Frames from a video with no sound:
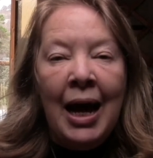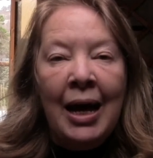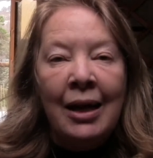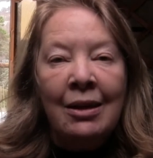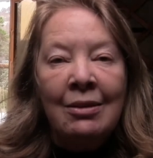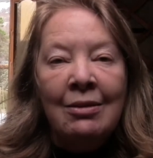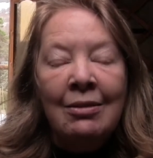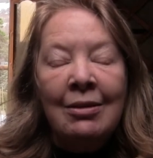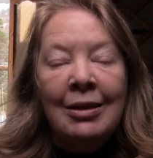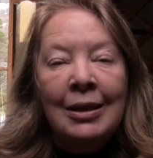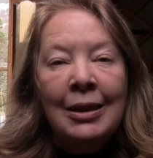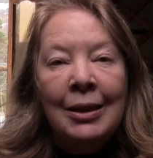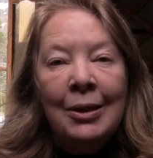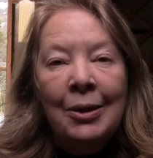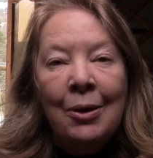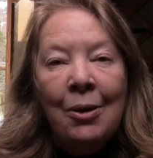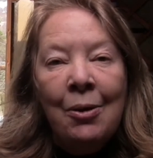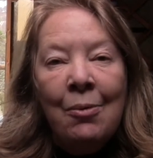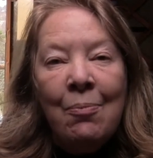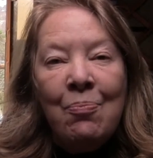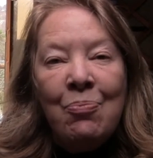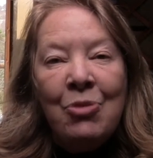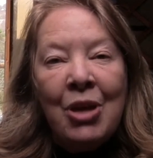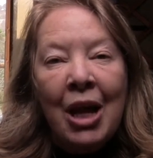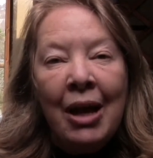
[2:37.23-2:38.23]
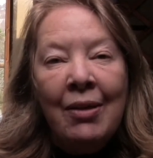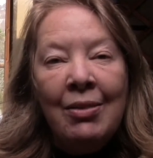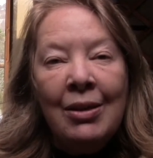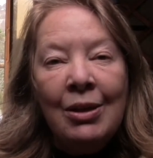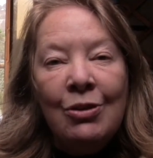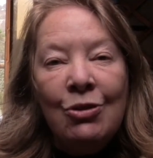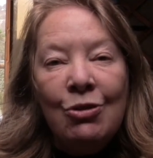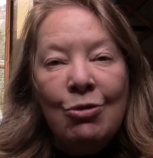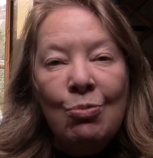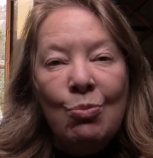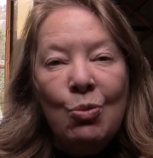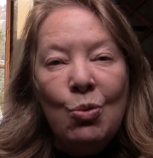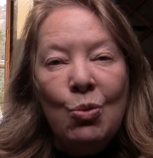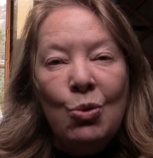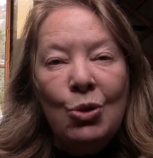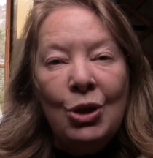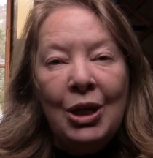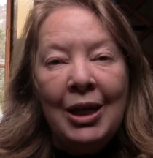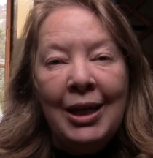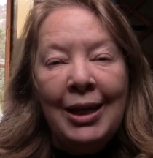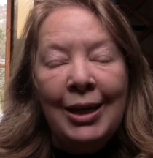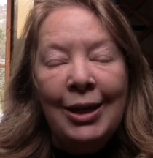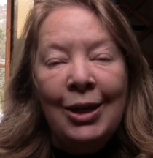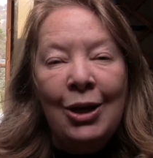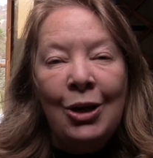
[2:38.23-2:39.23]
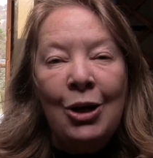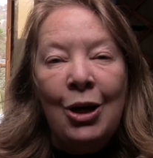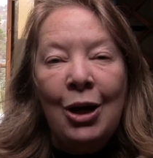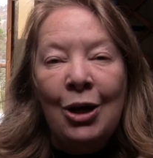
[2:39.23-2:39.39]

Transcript: And this morning,